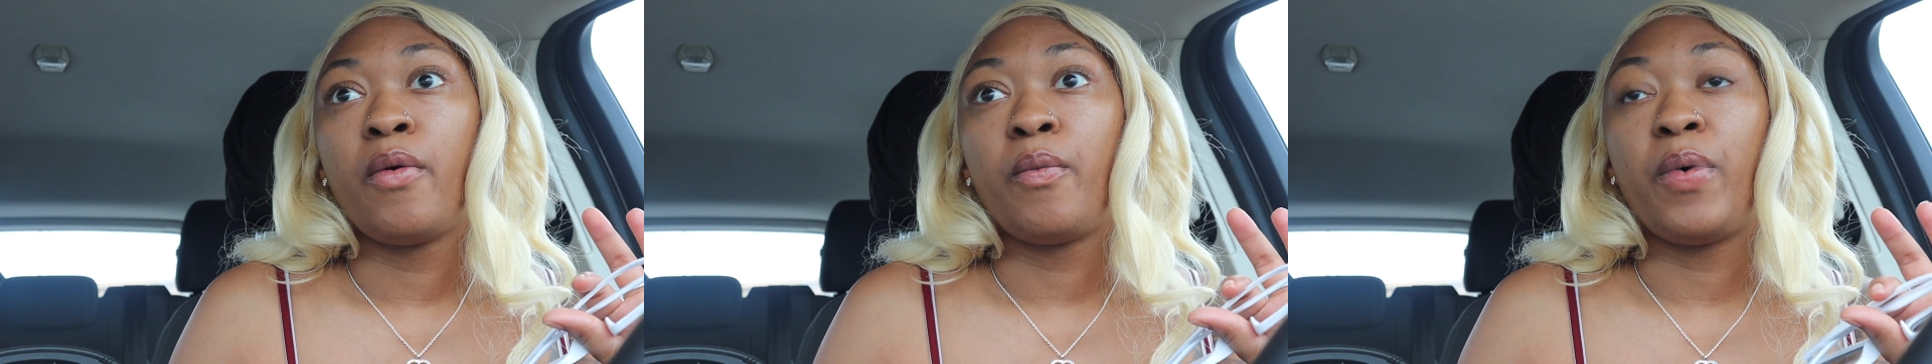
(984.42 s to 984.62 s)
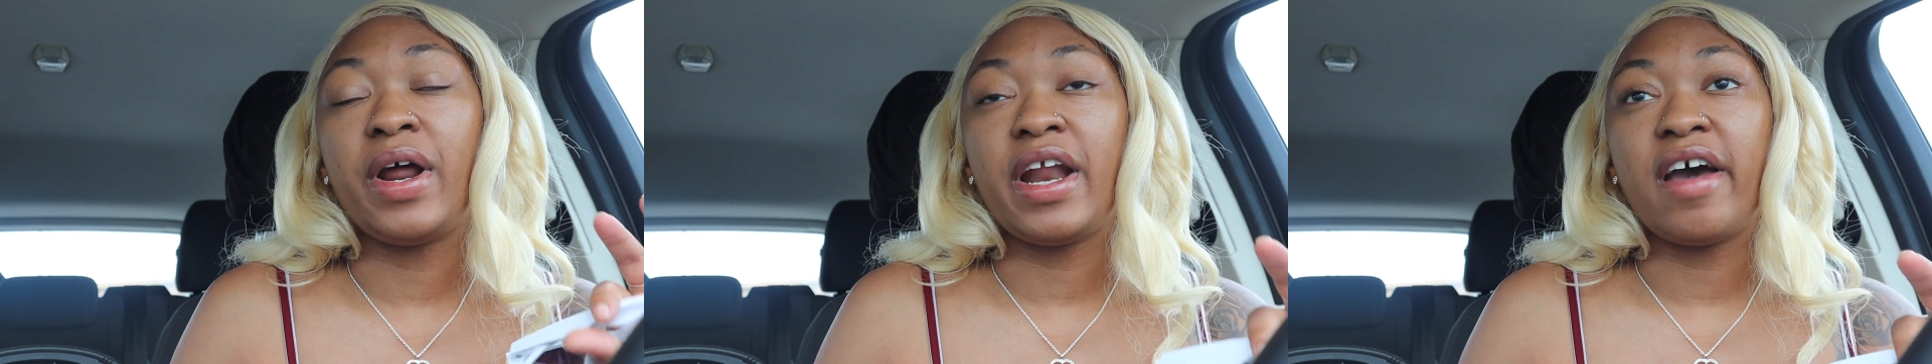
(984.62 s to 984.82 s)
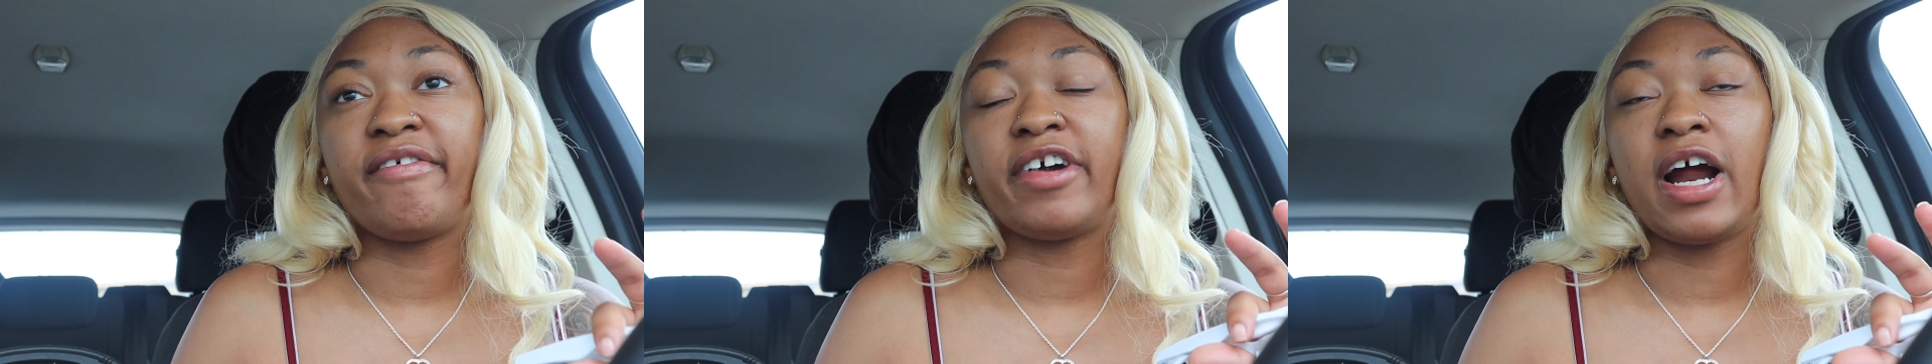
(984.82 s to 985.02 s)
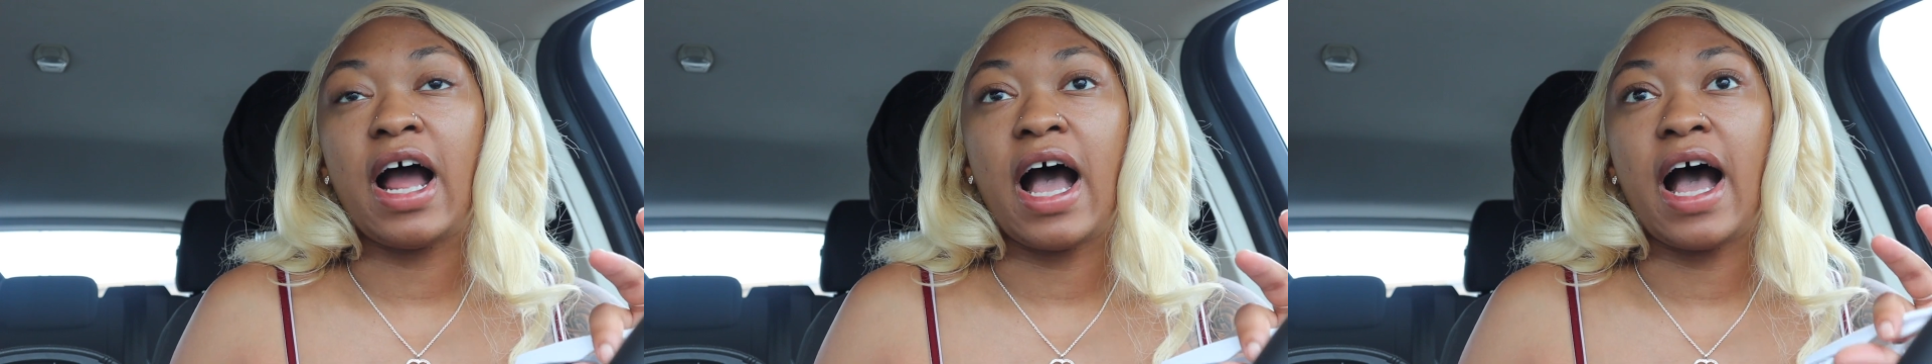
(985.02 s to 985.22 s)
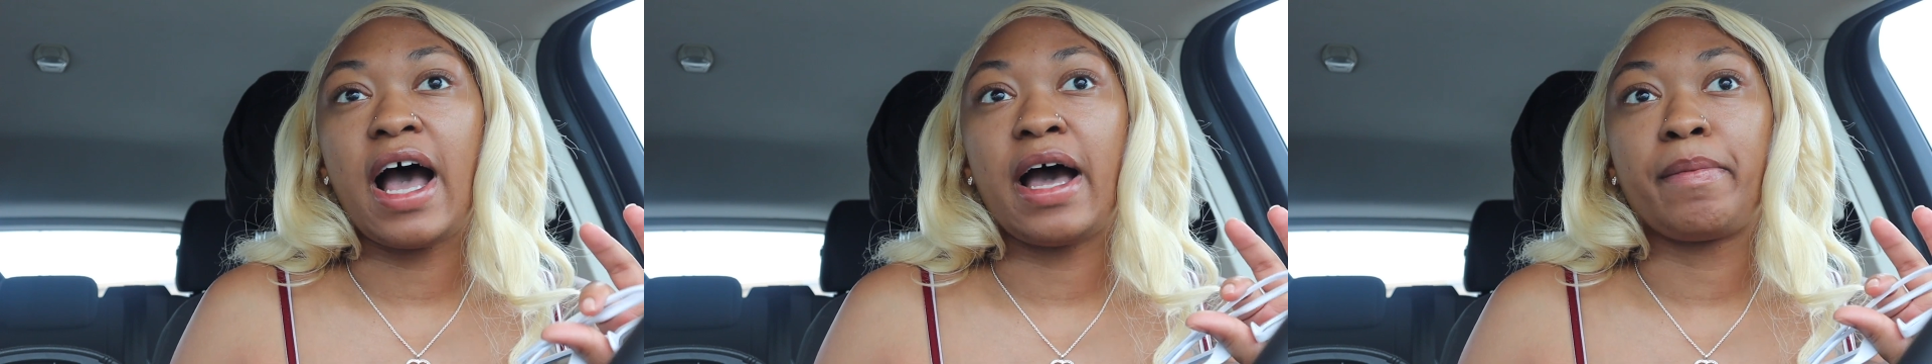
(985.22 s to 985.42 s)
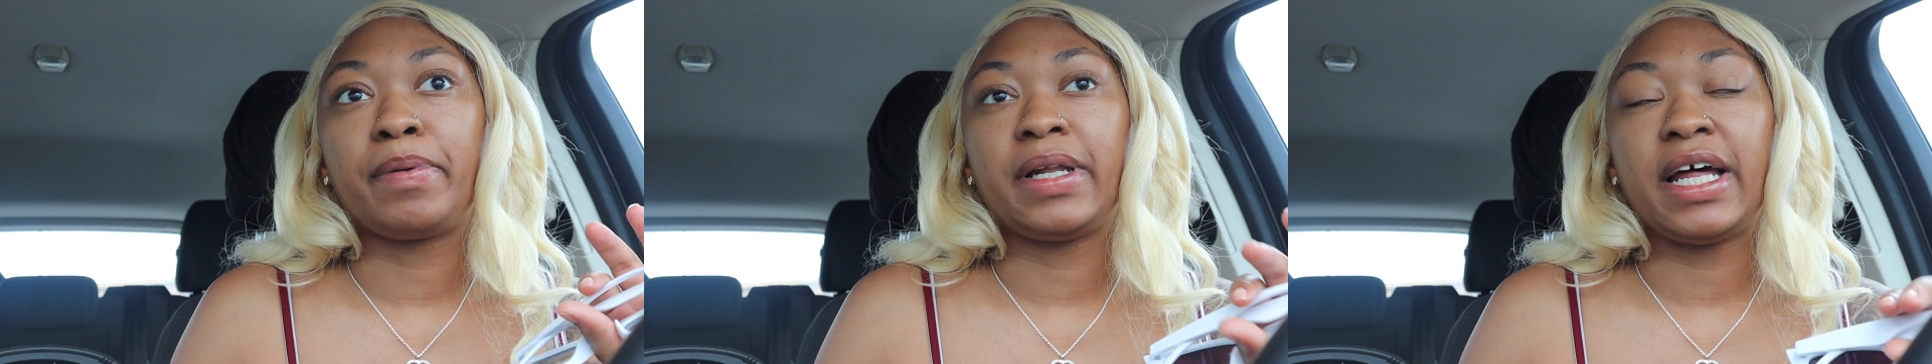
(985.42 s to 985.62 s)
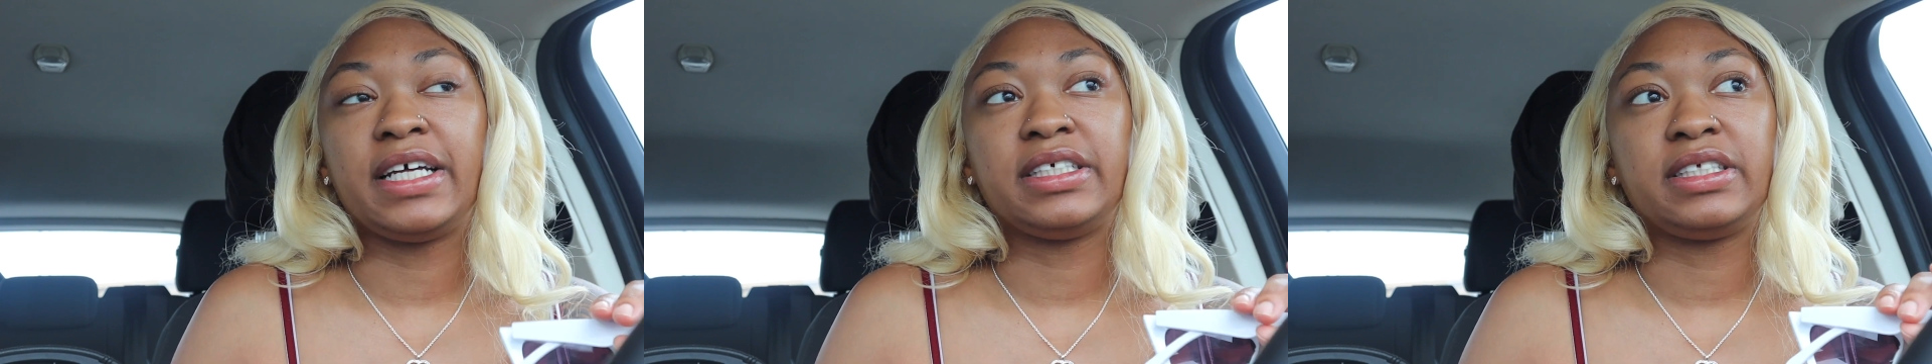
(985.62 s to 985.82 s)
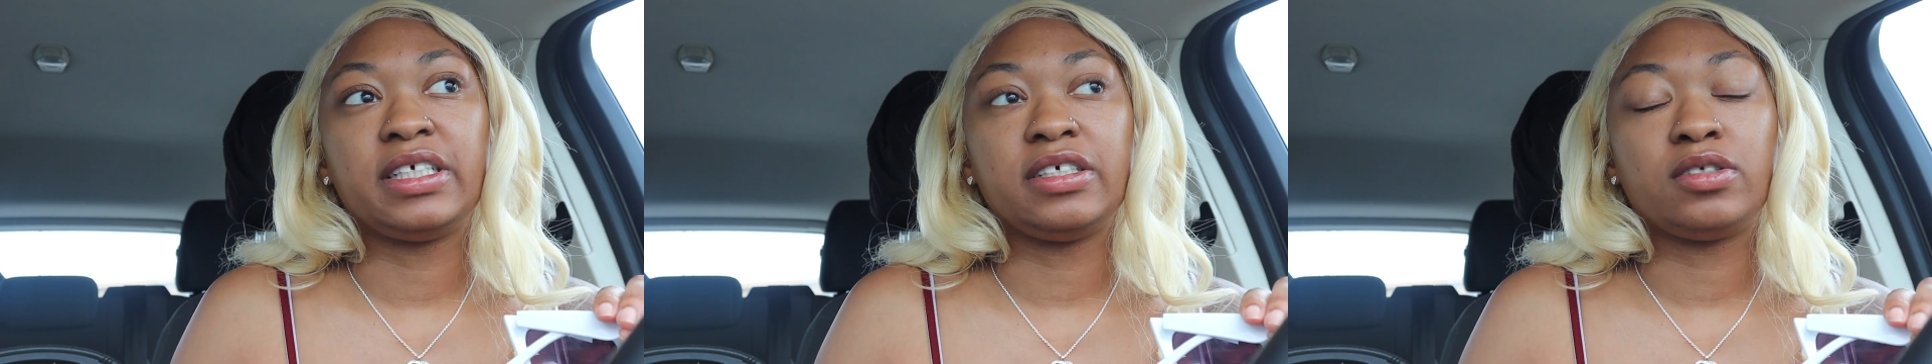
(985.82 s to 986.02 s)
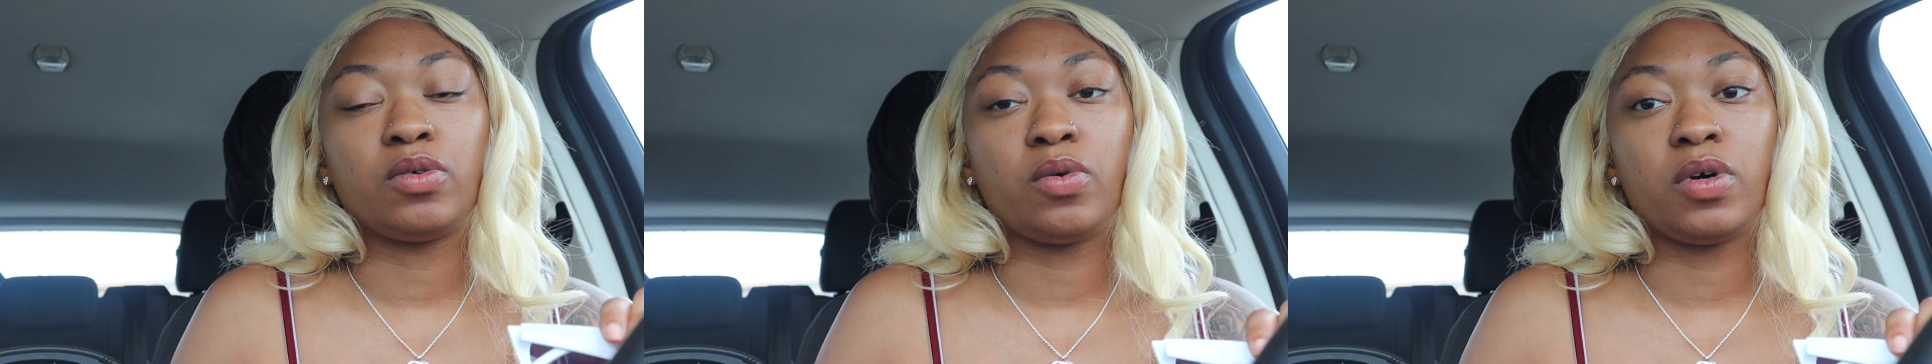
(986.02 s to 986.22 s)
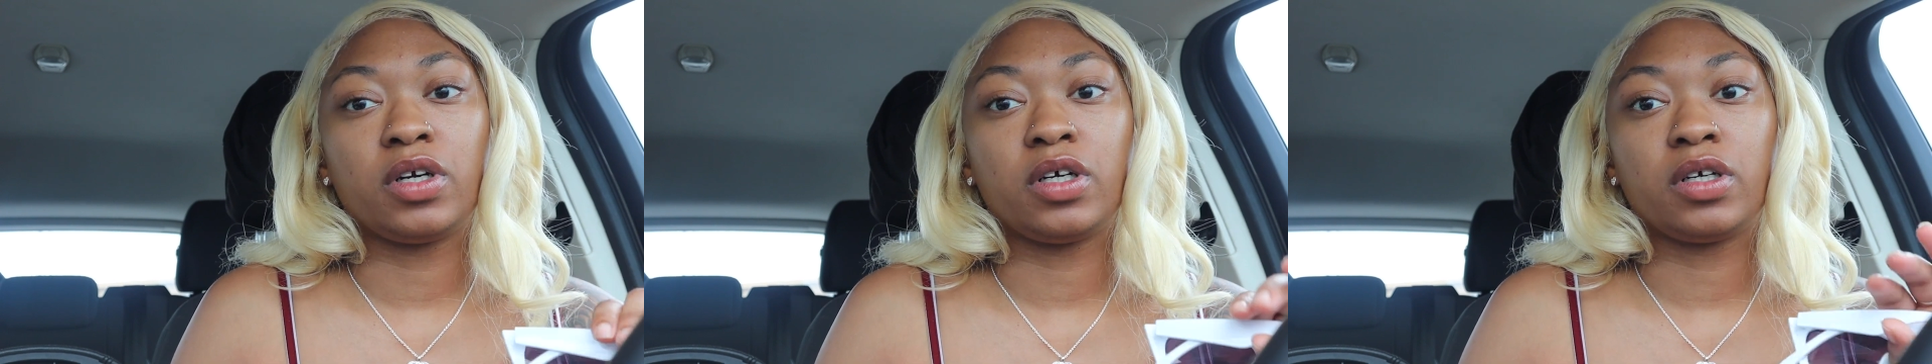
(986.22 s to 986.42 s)
Whenever I placed this
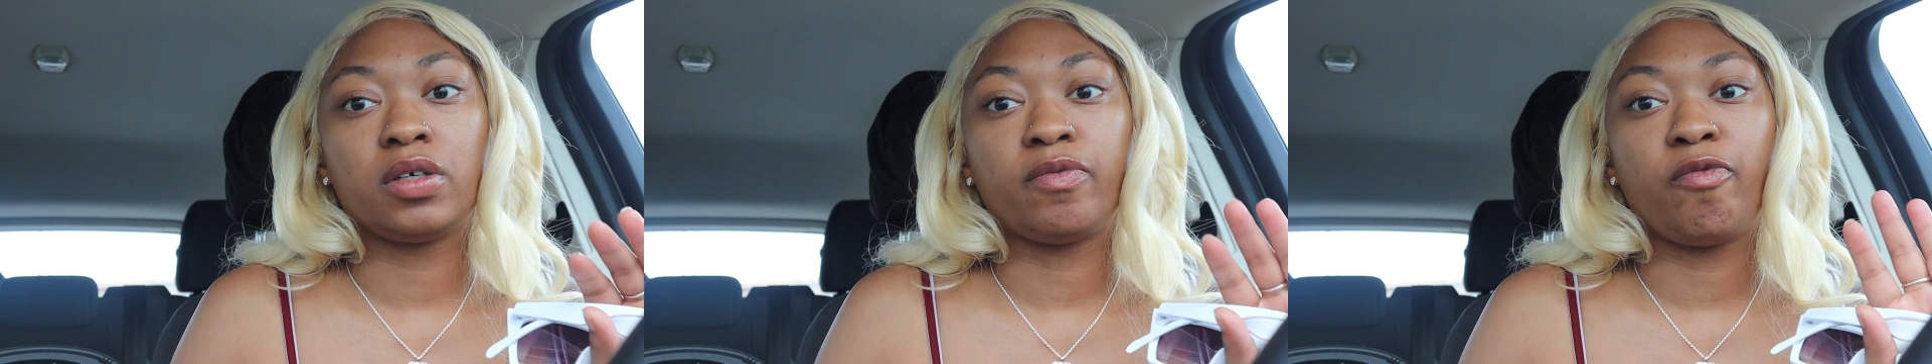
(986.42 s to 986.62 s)
order